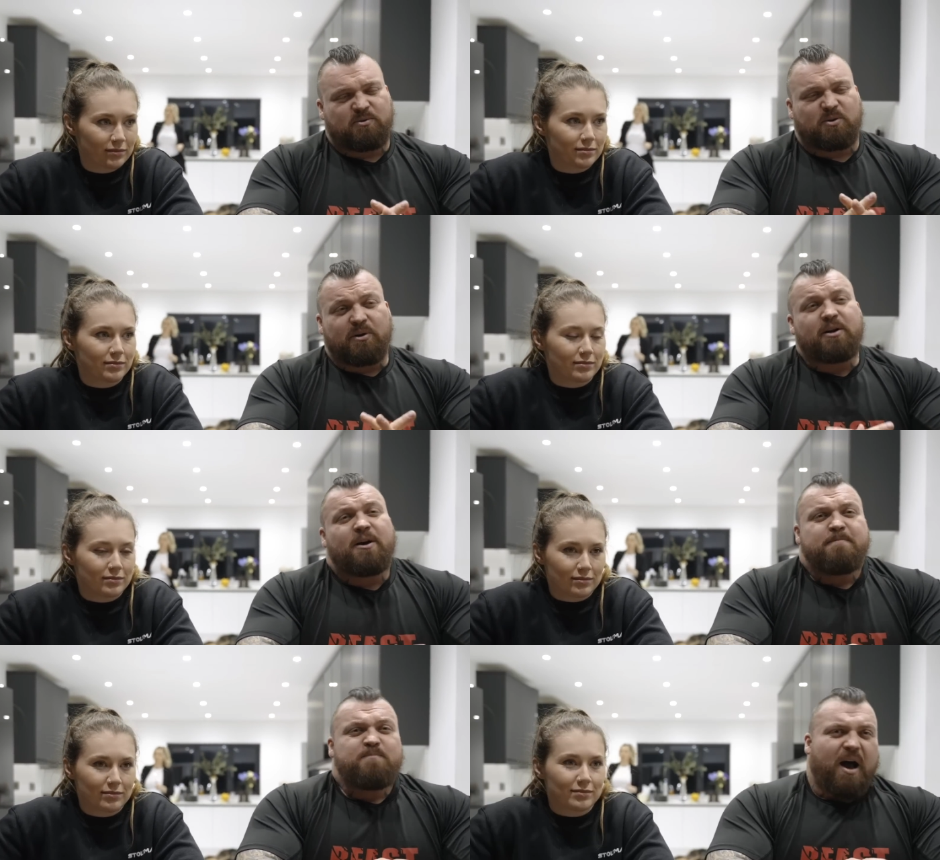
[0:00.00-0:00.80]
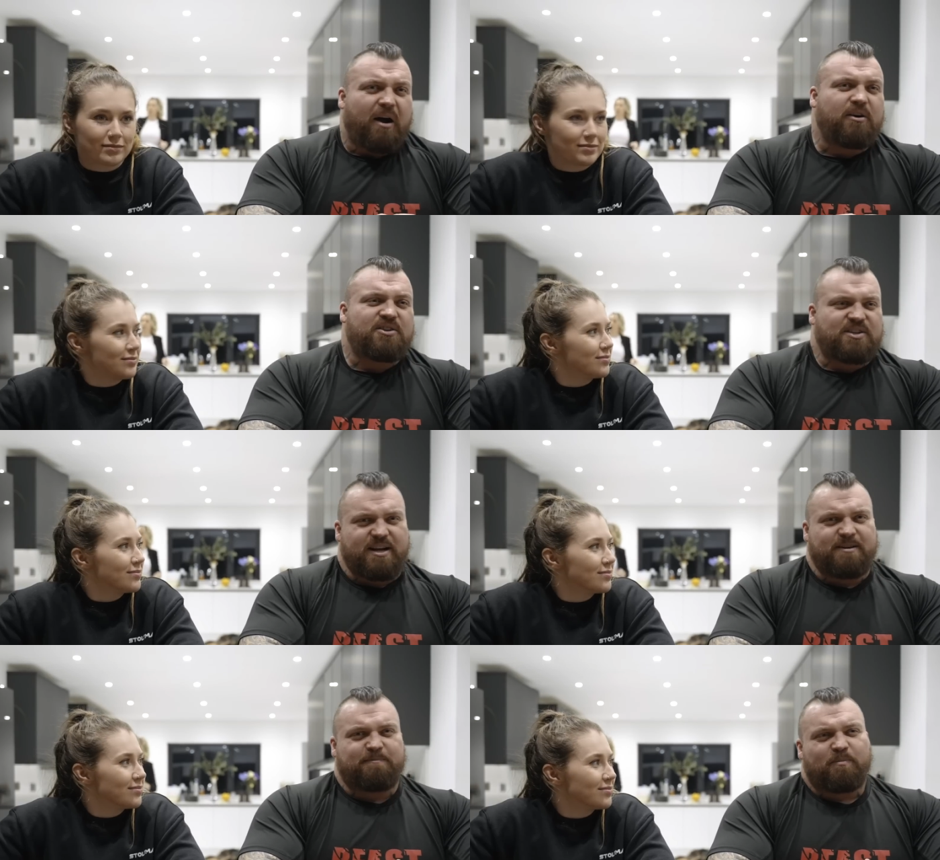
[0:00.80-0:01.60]
Speaker 1: So gonna, I'm going to
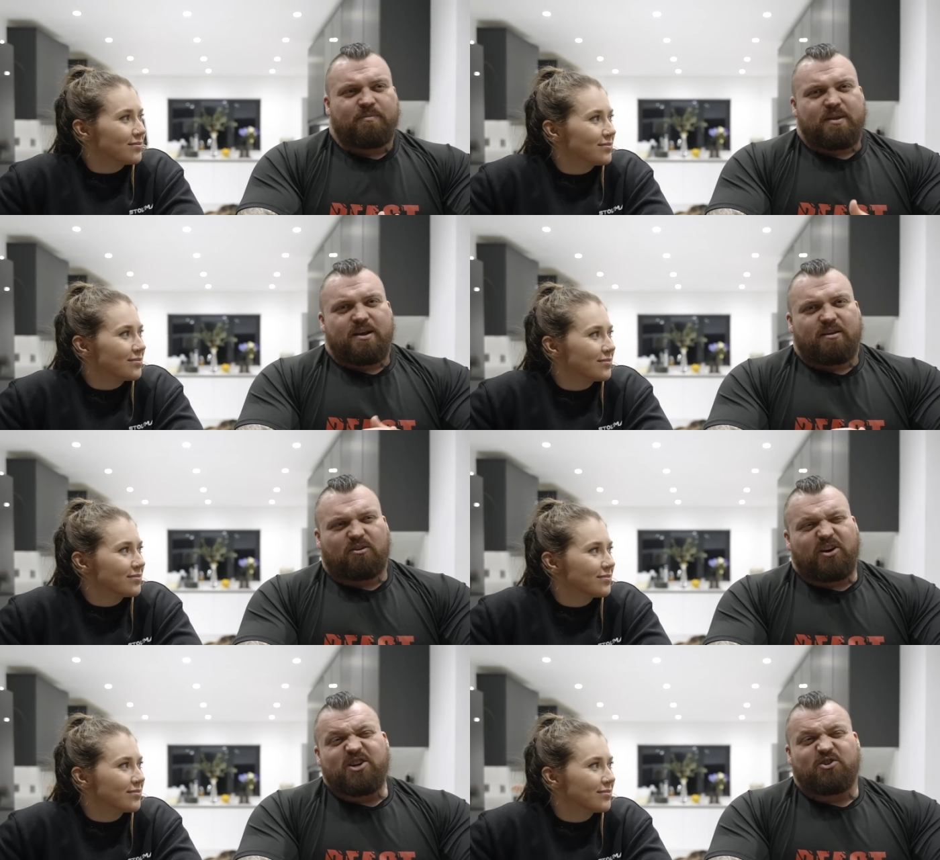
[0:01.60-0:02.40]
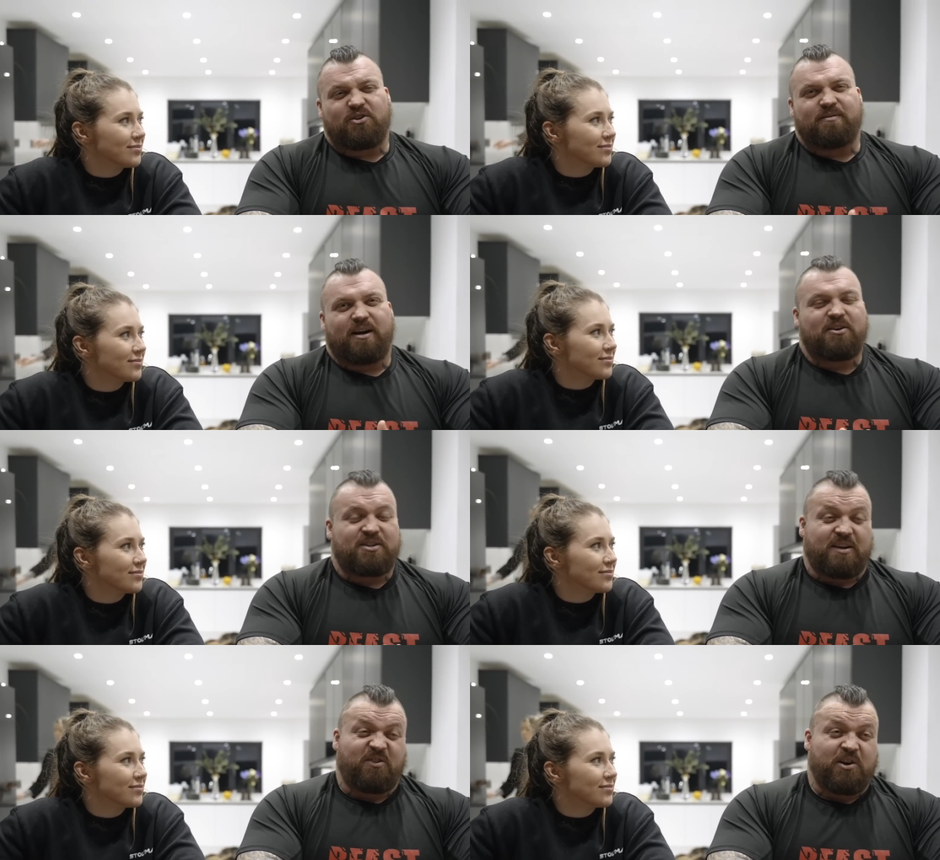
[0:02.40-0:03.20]
say 300. I'm going to
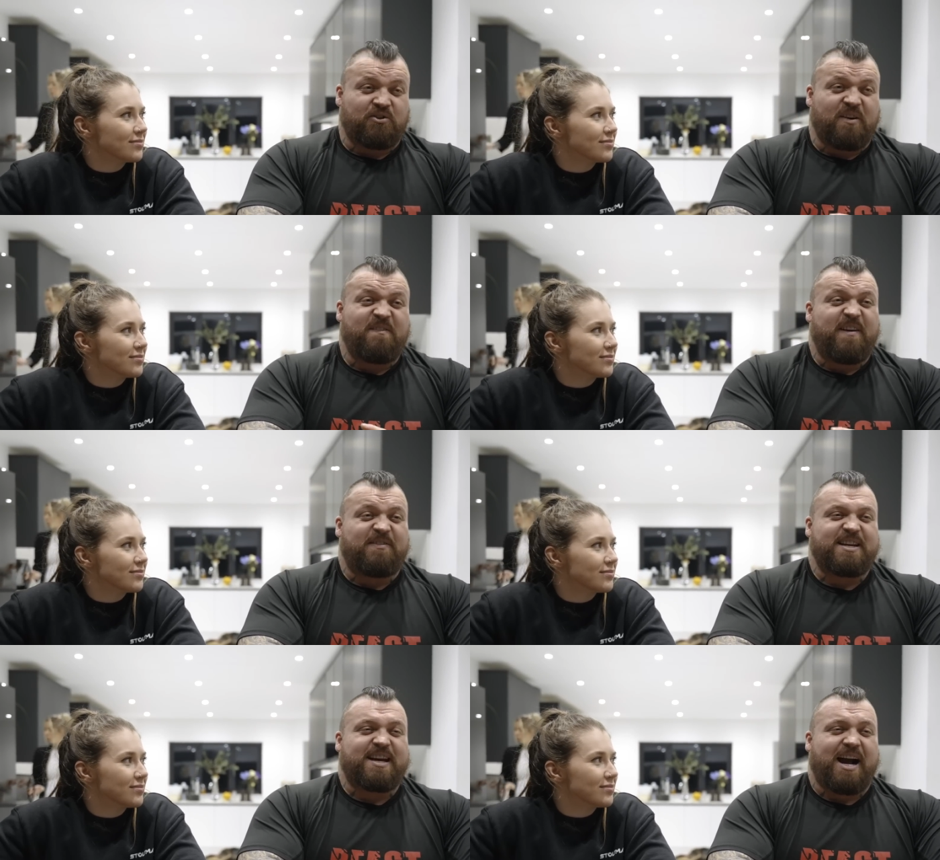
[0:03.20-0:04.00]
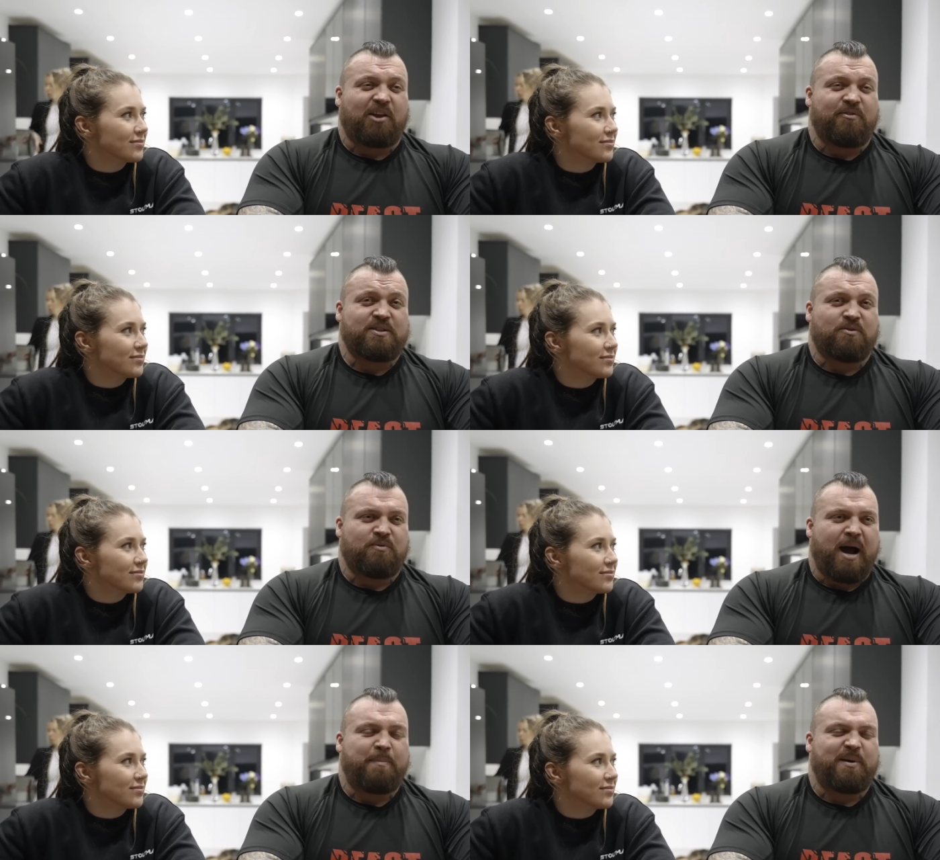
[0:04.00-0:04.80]
say 350 calories a
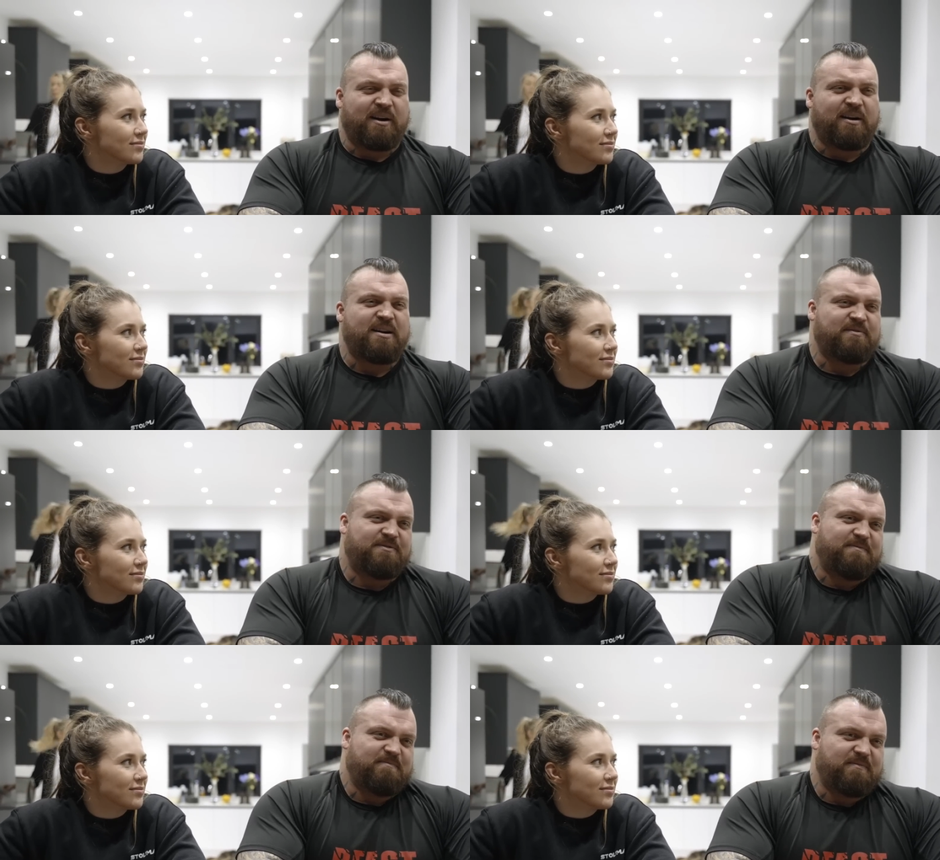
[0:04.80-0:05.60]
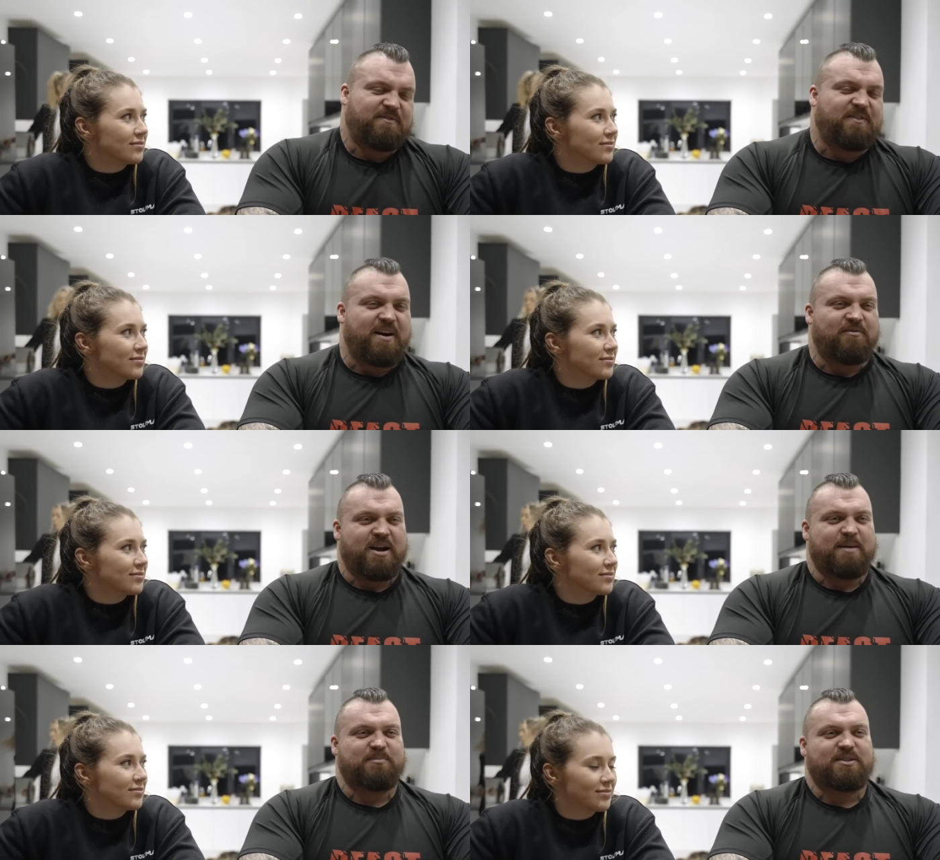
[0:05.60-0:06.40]
wrap, and I'd have five
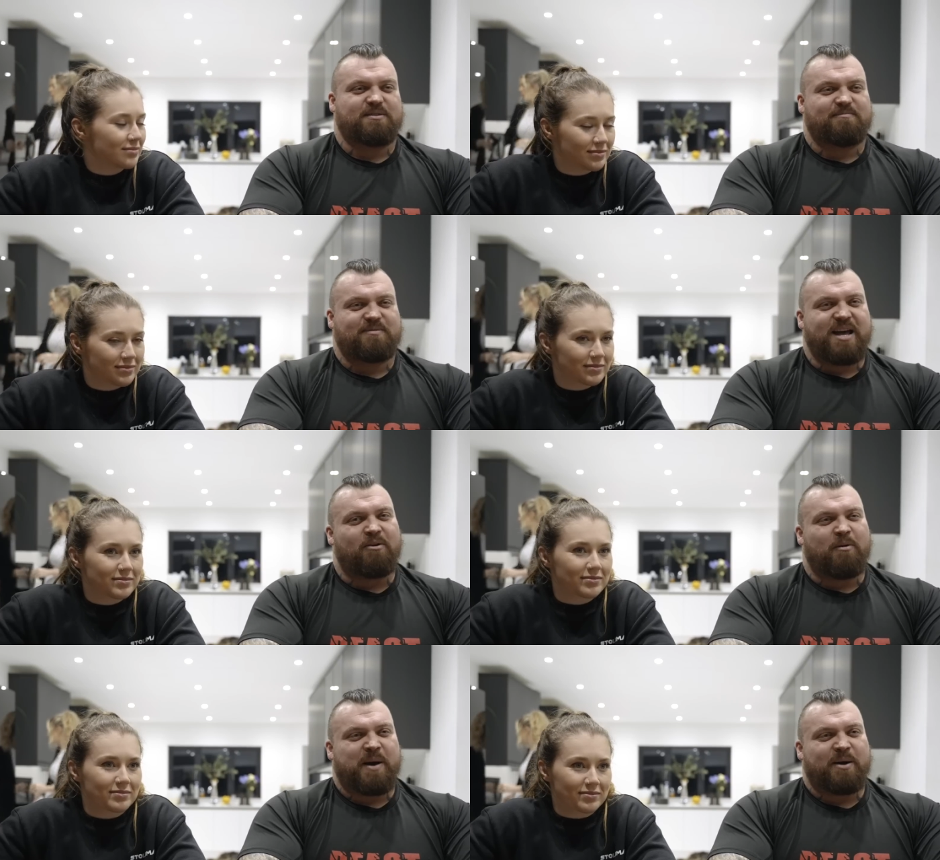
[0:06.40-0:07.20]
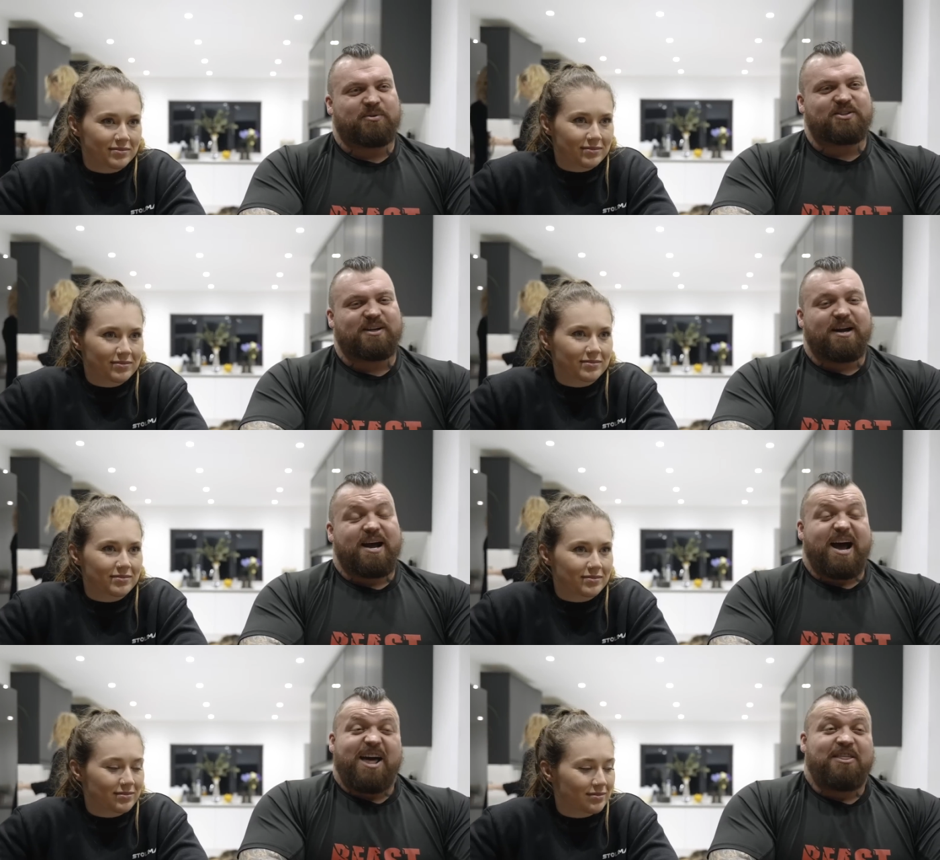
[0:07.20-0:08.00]
wraps thereabouts.
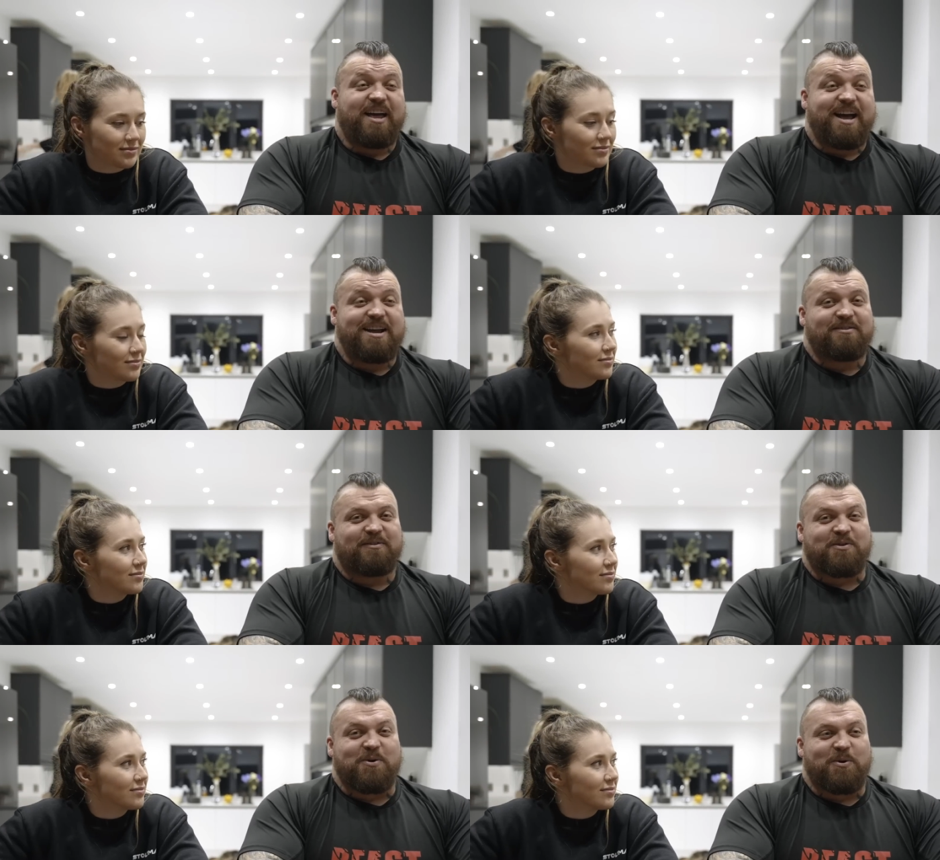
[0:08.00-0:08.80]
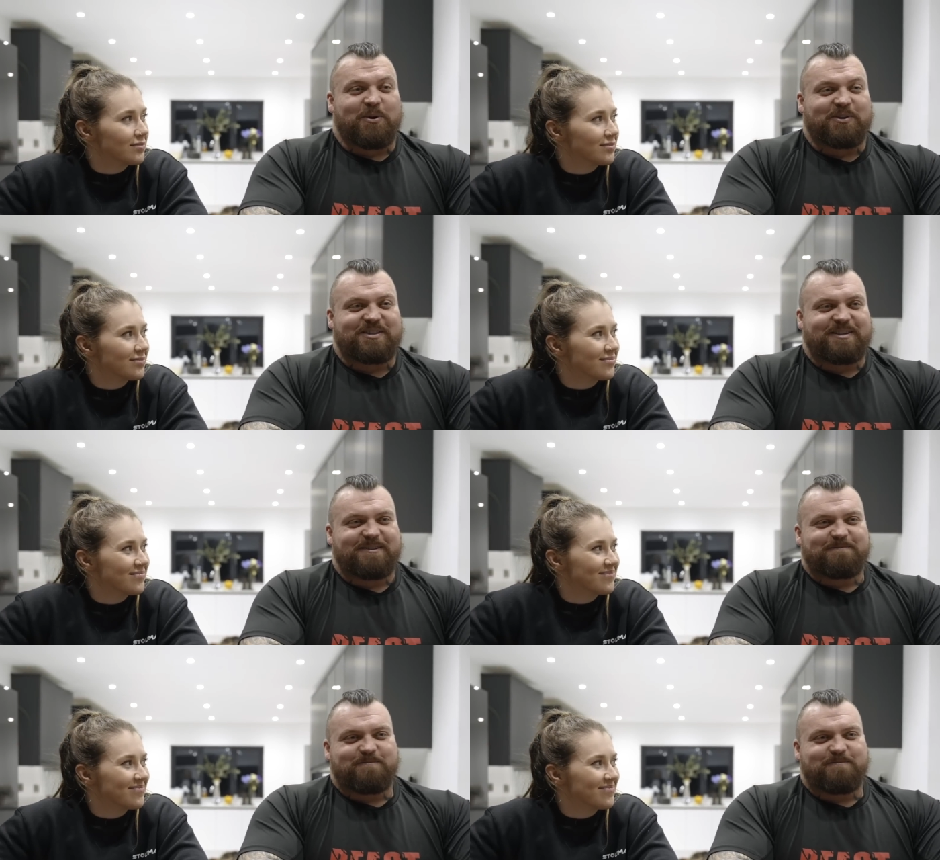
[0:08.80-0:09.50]
And then, of course,